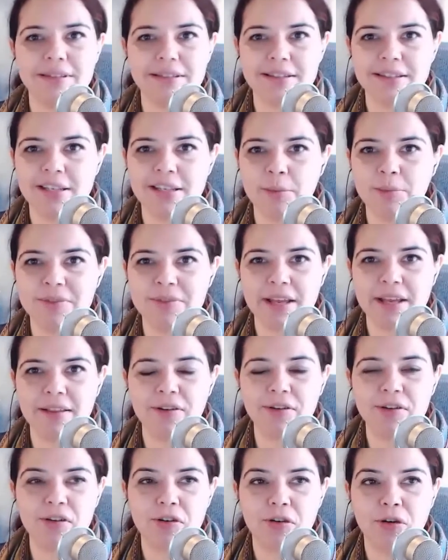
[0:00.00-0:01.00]
it seems like
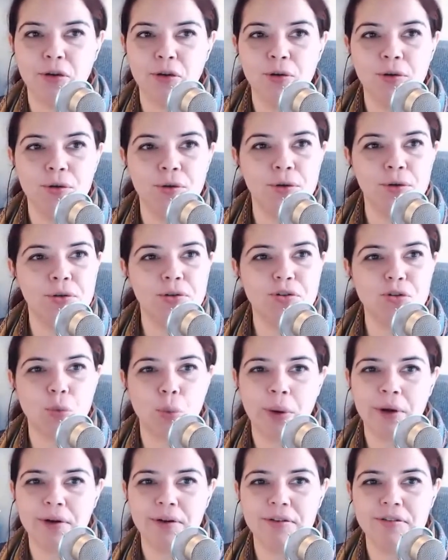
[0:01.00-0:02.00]
there's a new
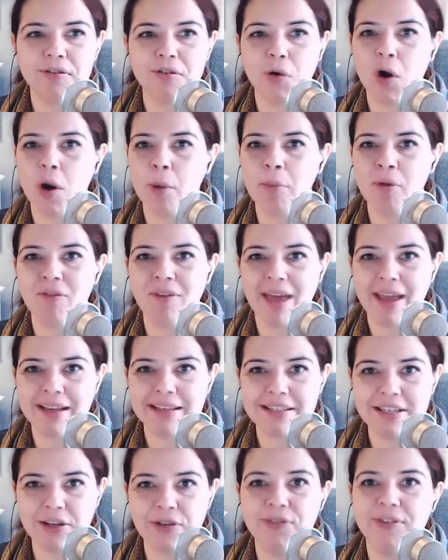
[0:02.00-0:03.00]
Twitter storm of
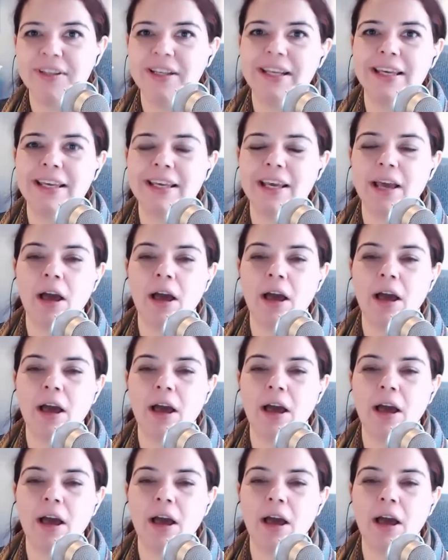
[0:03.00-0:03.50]
activity